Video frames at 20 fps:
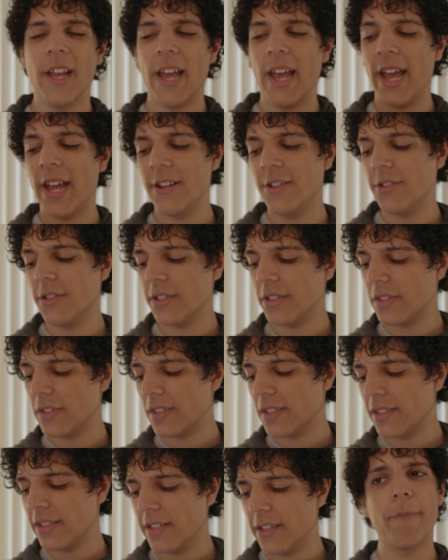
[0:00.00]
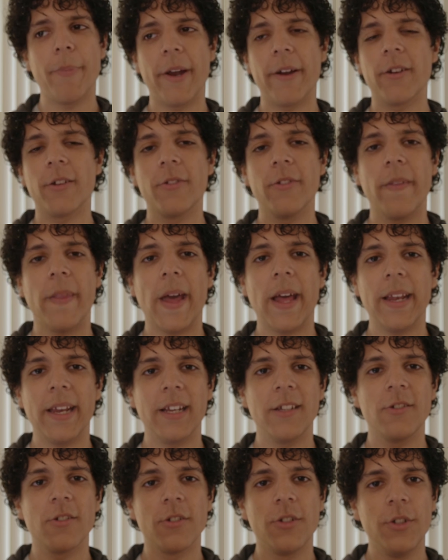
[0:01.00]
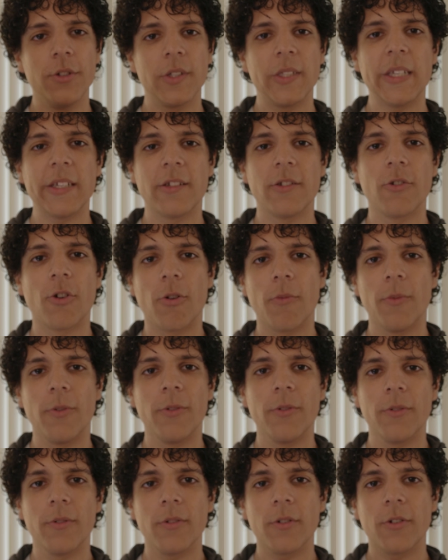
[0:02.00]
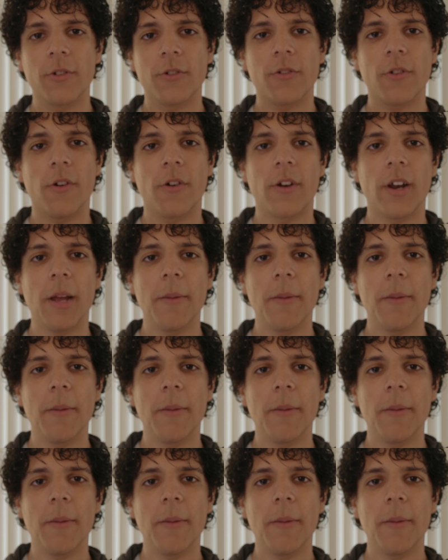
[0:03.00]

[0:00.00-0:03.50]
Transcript: and just pair it to that and just use this normal controller.